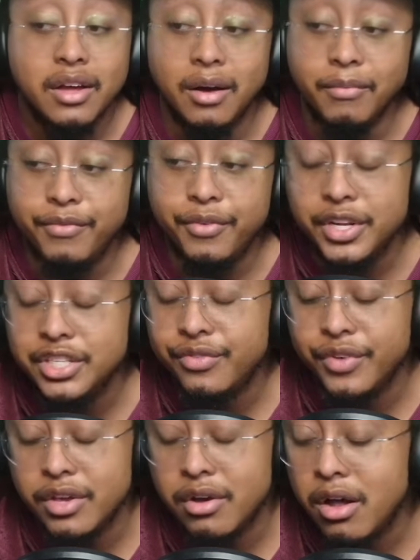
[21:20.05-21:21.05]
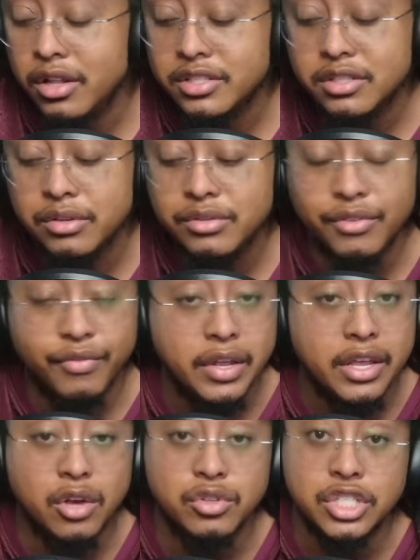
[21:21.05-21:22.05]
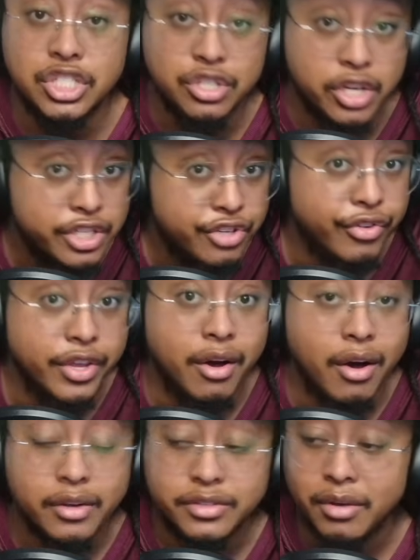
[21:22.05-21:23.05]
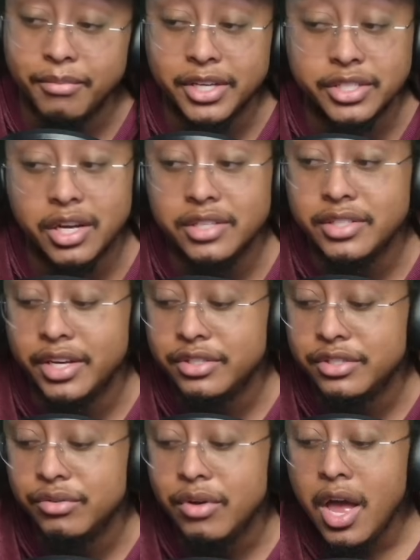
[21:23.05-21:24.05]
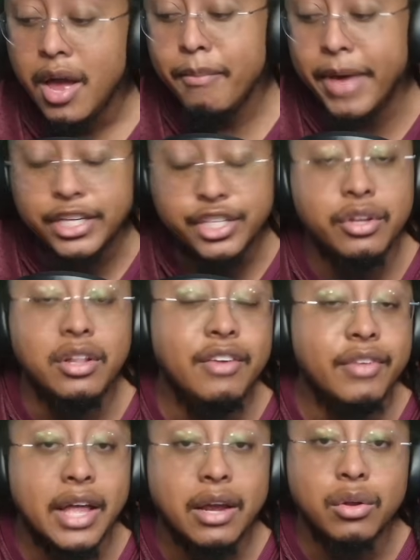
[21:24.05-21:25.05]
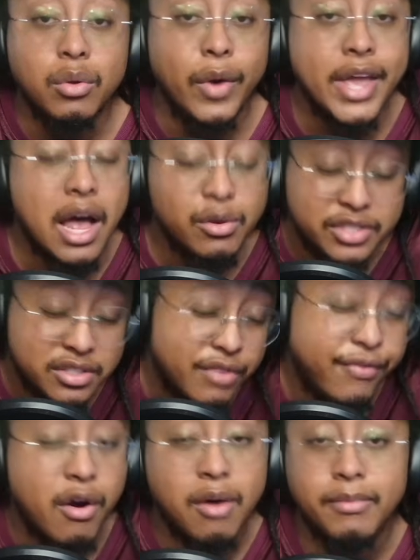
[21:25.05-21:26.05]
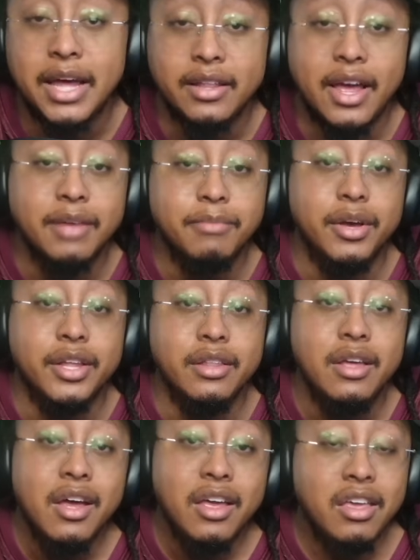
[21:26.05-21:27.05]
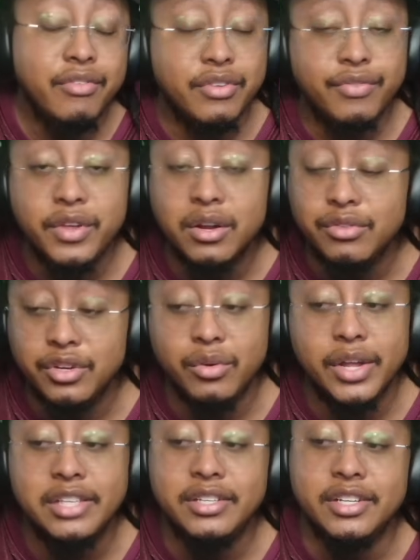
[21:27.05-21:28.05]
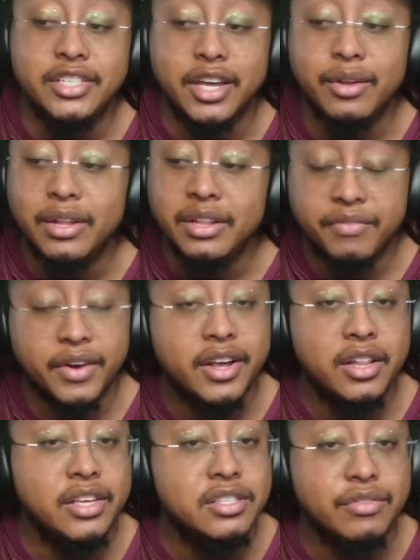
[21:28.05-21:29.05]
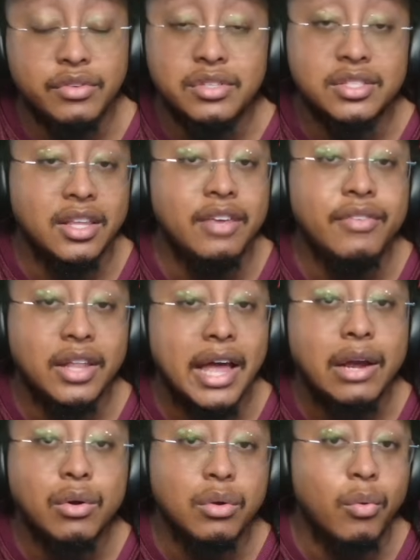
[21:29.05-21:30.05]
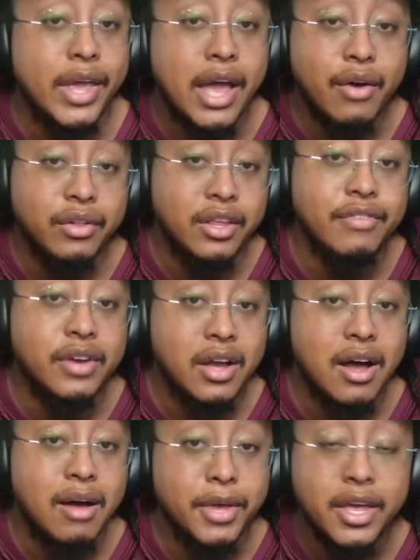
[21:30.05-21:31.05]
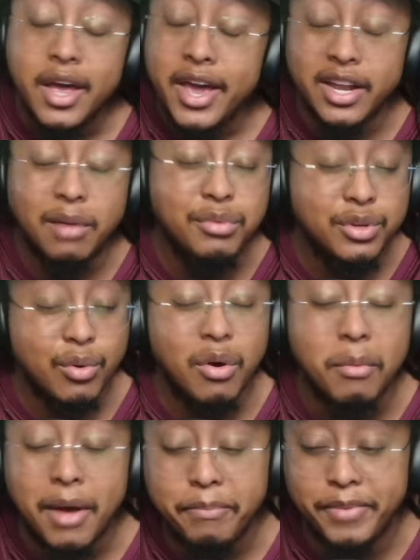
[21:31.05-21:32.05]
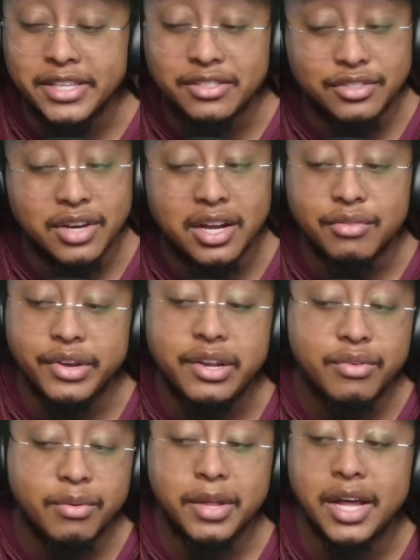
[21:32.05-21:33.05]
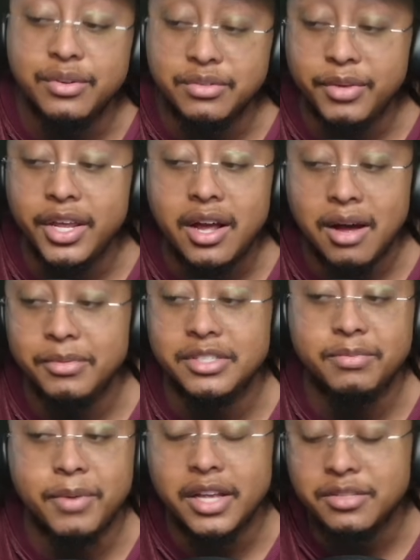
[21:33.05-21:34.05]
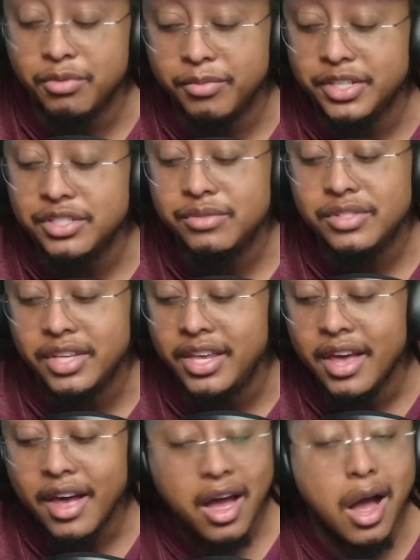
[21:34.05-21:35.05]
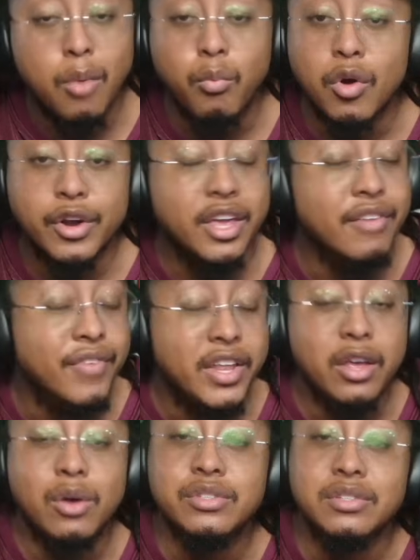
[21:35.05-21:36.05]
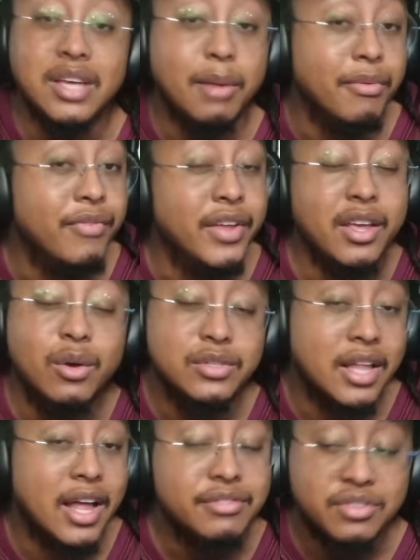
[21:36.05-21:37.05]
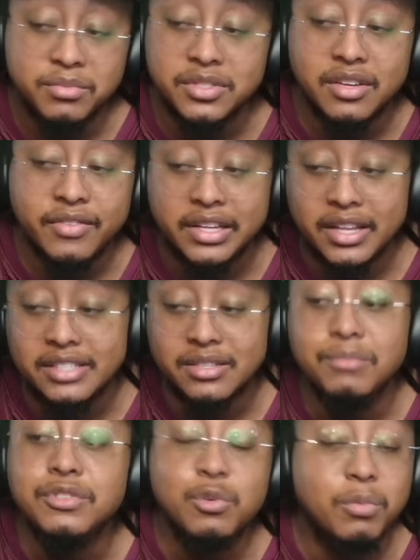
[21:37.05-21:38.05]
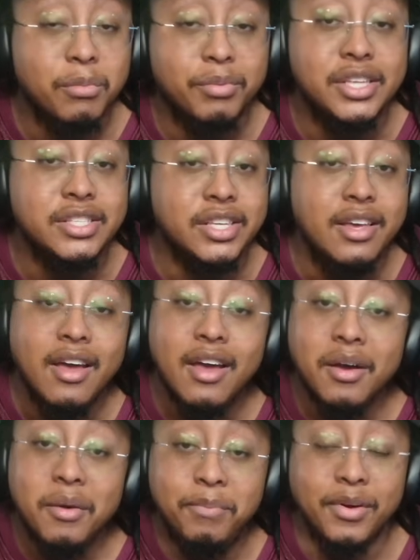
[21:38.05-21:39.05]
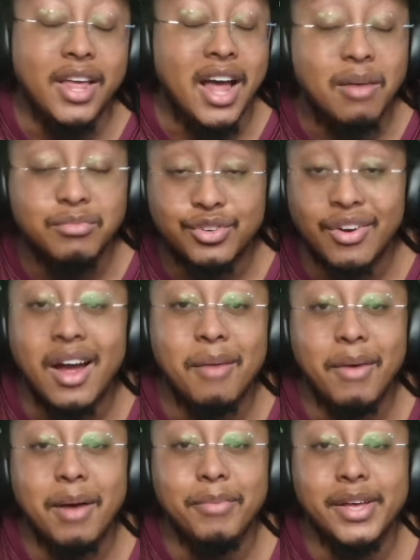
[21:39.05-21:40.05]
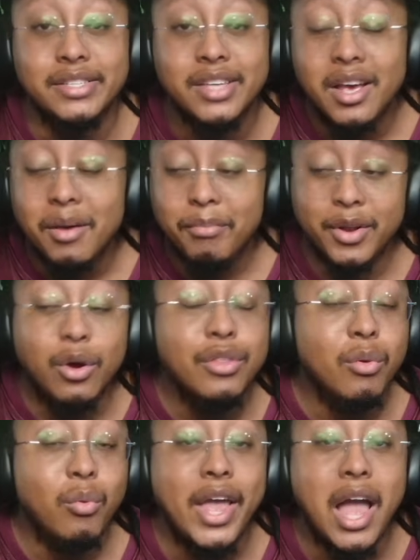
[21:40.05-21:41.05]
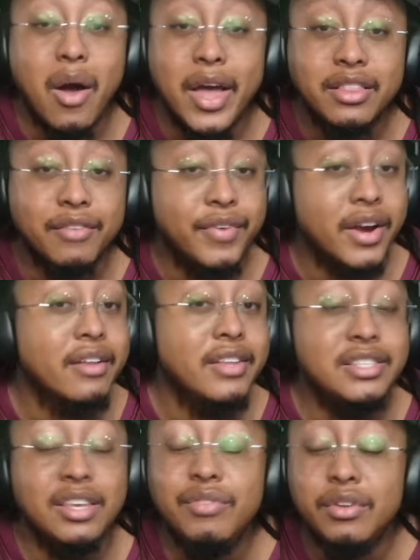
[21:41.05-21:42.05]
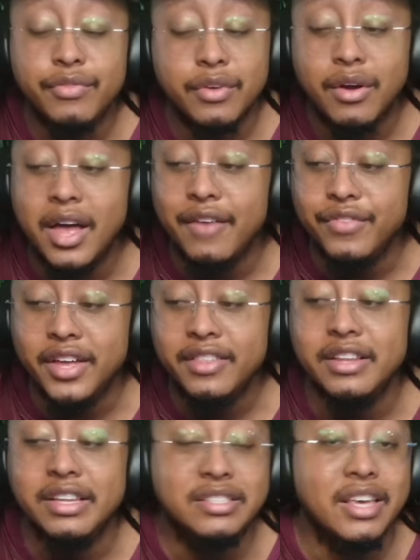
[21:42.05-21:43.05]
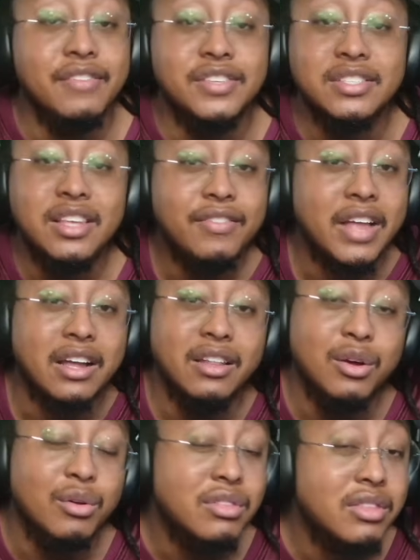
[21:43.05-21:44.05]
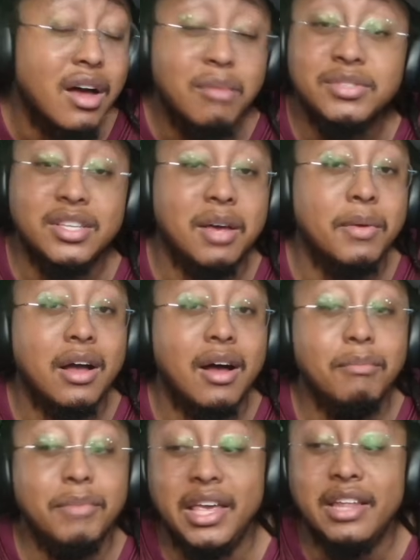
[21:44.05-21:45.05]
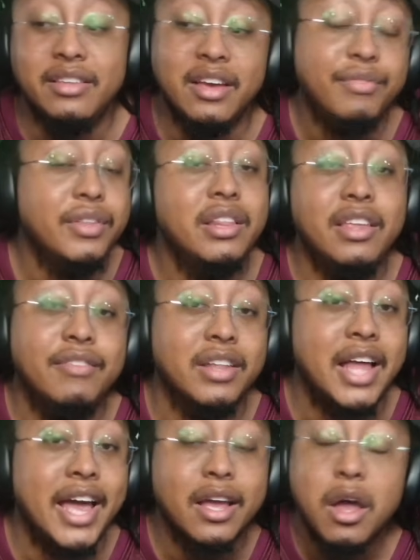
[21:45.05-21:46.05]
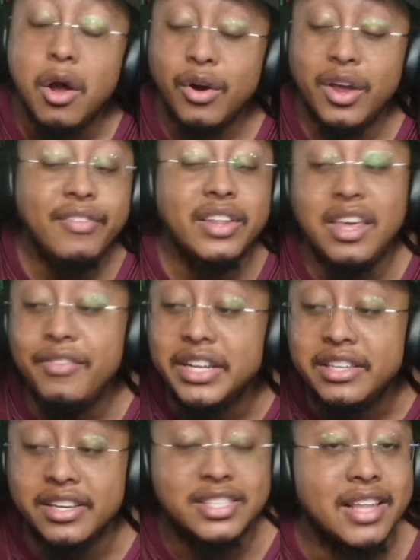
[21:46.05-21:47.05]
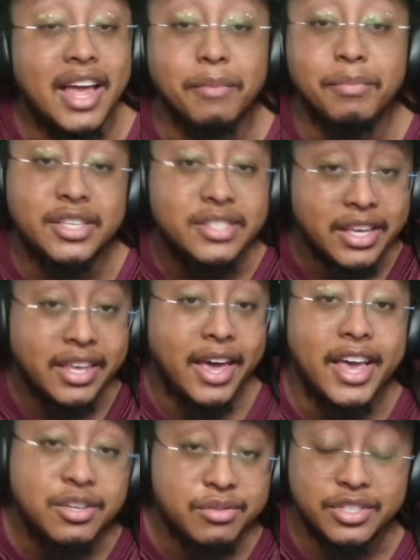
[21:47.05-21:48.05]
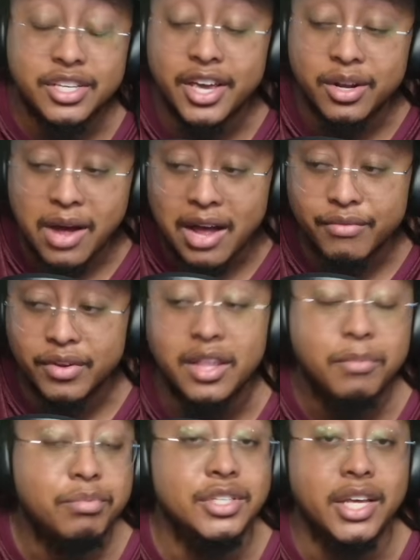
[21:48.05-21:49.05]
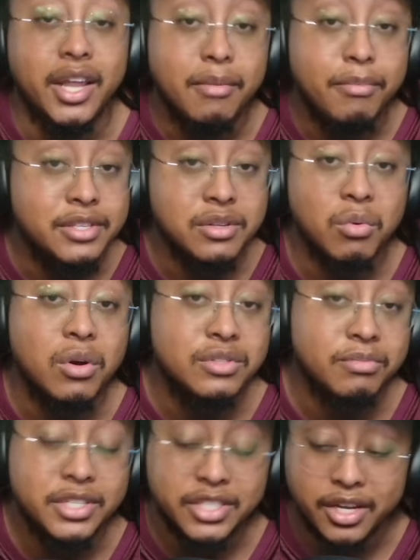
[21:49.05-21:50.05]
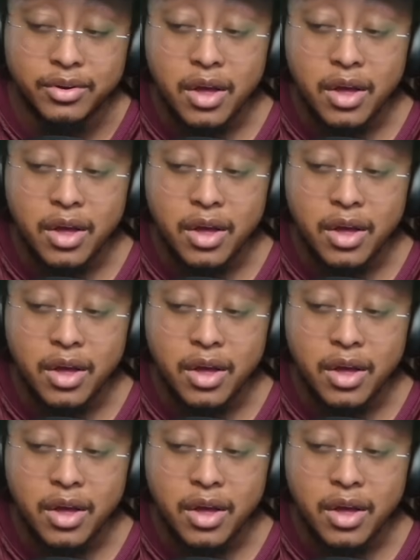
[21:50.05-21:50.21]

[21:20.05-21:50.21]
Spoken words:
footage for y'all, exclusive videos just for y'all. So make sure y'all stay tuned. Make sure you leave a like on the way out. Stiff arm that like button. Even if you don't donate to the channel, at the very least, if you just leave a like on the way out and leave a comment. And I'm doing my best to try to read and reply to as many comments as possible. But as you see, I'm working videos on top of videos, live streams, and stuff like that. So I'm super busy, but I'm trying my best. But on the way out, at the very least, even if you don't have nothing to say, just leave like a little thumbs up comment, and definitely leave a like, or even leave a dislike, but just engage with the channel. I really appreciate it. It means the world to my channel.